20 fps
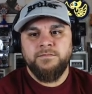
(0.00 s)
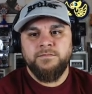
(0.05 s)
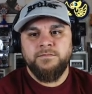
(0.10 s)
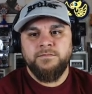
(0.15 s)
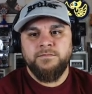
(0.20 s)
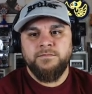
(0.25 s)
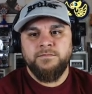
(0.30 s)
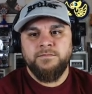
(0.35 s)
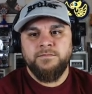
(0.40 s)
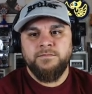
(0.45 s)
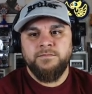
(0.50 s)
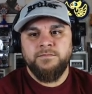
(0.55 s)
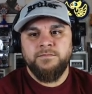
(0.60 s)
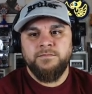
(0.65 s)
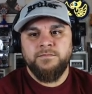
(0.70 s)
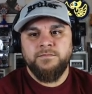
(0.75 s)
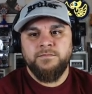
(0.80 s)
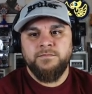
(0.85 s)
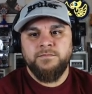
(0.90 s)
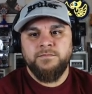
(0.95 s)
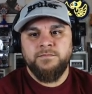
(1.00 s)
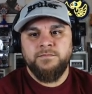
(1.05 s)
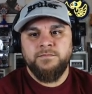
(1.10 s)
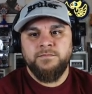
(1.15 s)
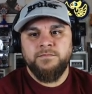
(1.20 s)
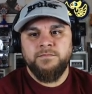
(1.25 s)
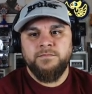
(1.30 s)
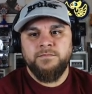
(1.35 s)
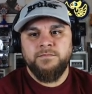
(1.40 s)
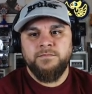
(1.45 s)

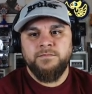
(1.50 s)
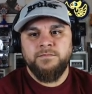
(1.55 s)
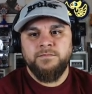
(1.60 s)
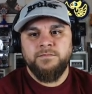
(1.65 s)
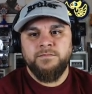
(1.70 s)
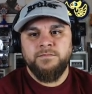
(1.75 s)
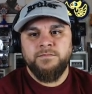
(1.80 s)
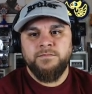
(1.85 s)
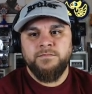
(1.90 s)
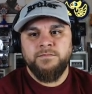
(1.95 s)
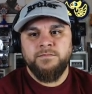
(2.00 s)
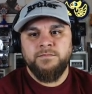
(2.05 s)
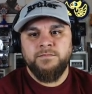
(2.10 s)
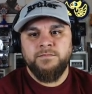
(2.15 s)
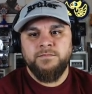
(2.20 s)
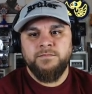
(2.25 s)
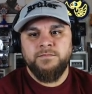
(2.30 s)
Nobody speaks.